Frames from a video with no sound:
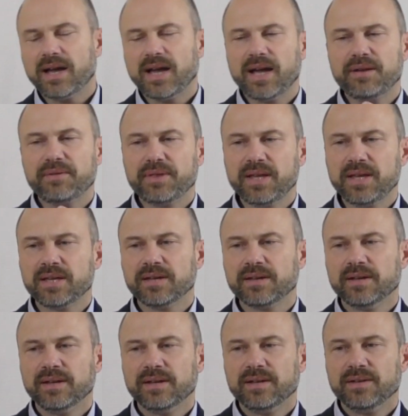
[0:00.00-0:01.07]
I think
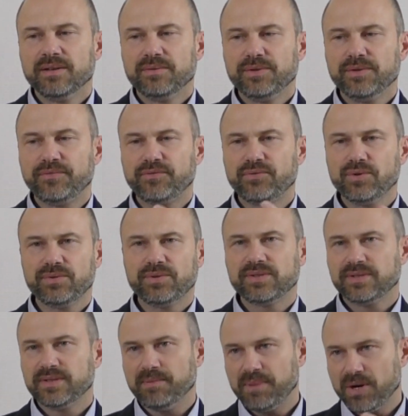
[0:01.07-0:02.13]

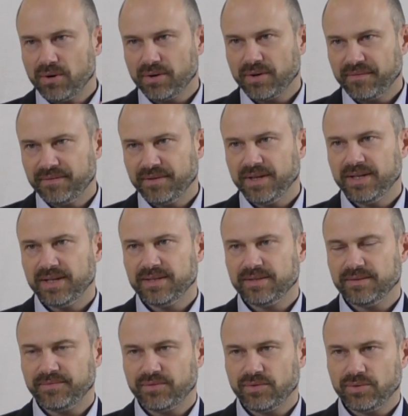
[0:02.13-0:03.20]
the biography is
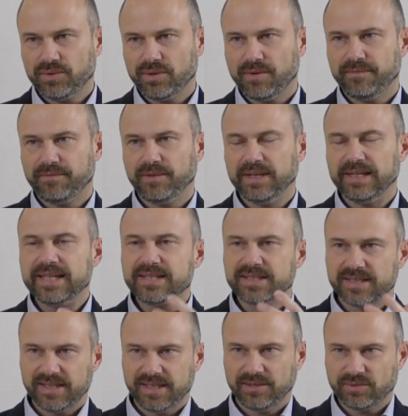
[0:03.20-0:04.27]
a fruit of
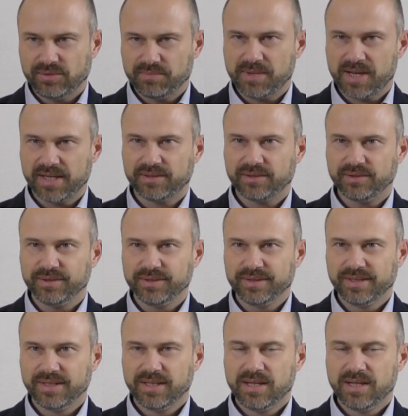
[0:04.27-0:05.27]
listening to Michael,